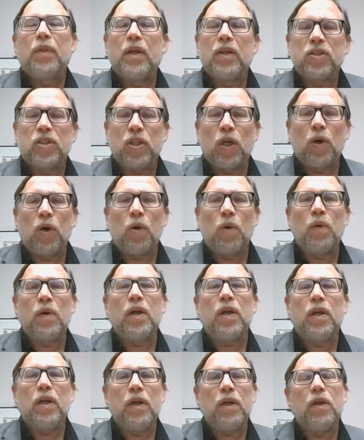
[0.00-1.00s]
So
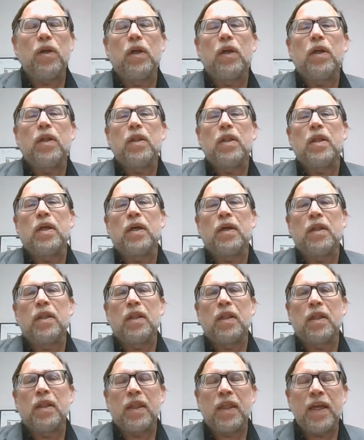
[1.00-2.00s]

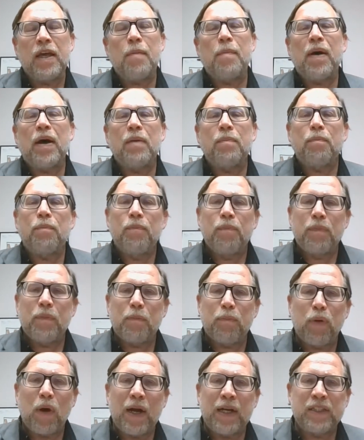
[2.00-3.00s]
the thing about
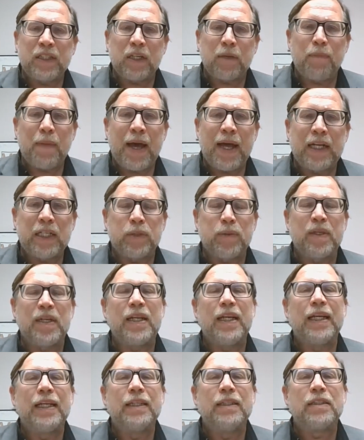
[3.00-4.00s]
project management
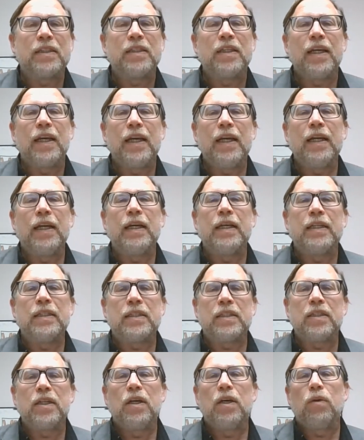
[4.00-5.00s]
is it
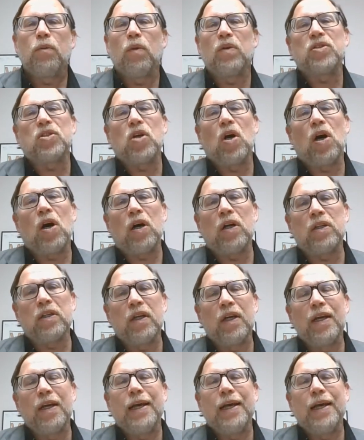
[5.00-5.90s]
is what's called